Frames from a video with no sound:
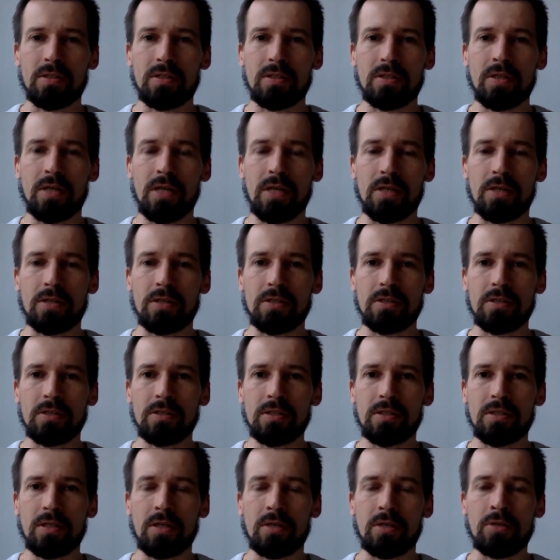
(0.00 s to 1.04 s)
their
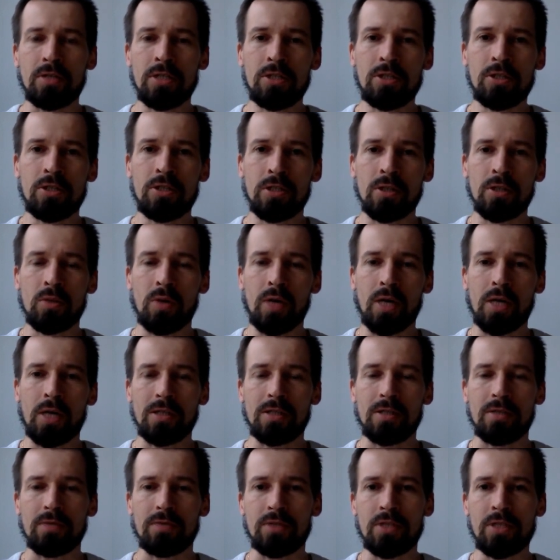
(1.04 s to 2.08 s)
original one
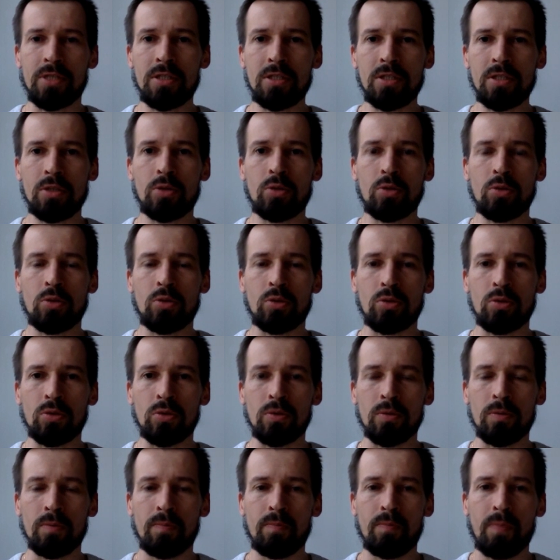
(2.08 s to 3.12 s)
NFTs
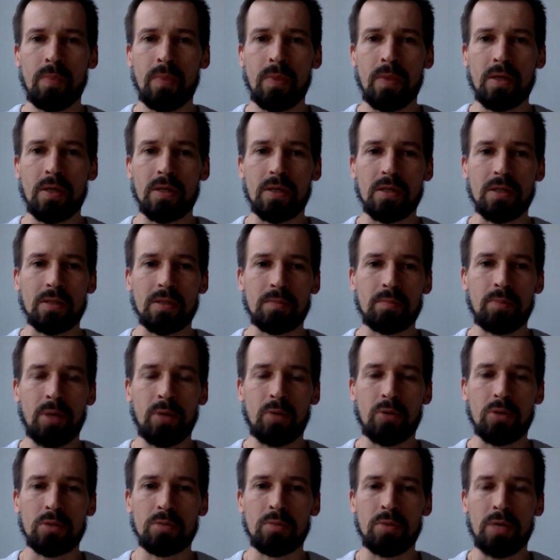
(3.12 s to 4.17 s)
to
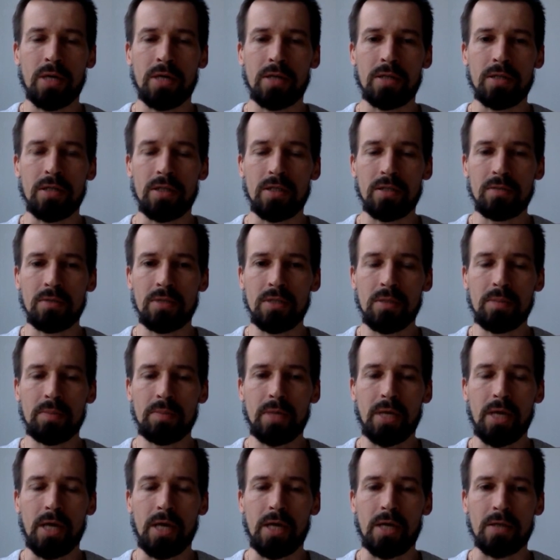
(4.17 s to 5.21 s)
powered by Envelop
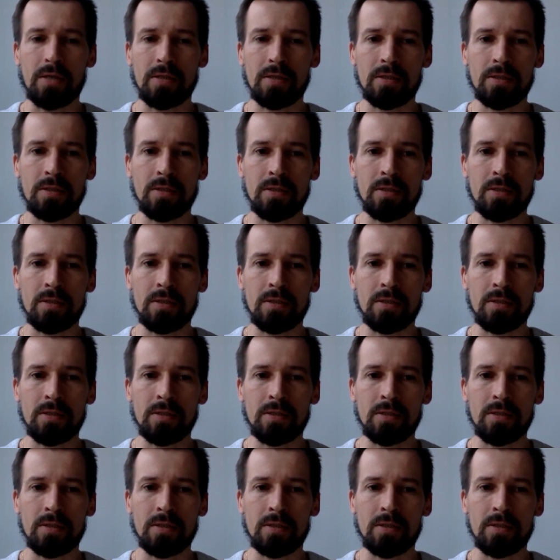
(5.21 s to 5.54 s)
and